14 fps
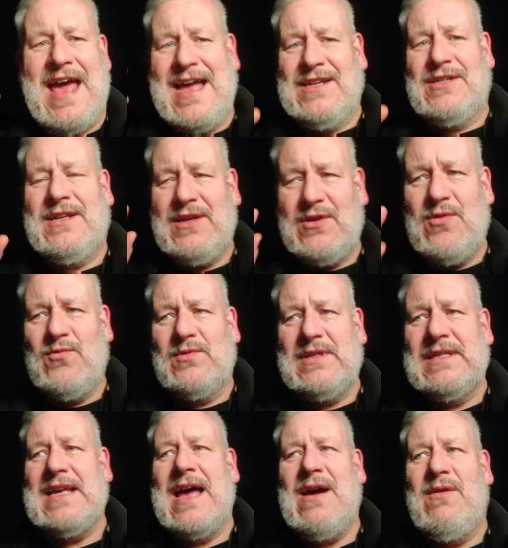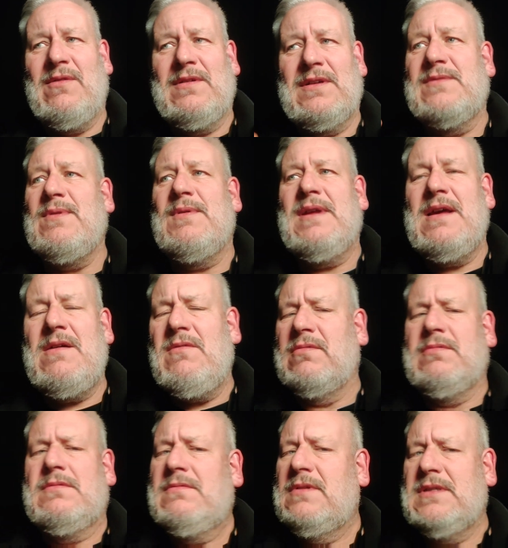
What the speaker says: It actually caught us out because we were like, oh,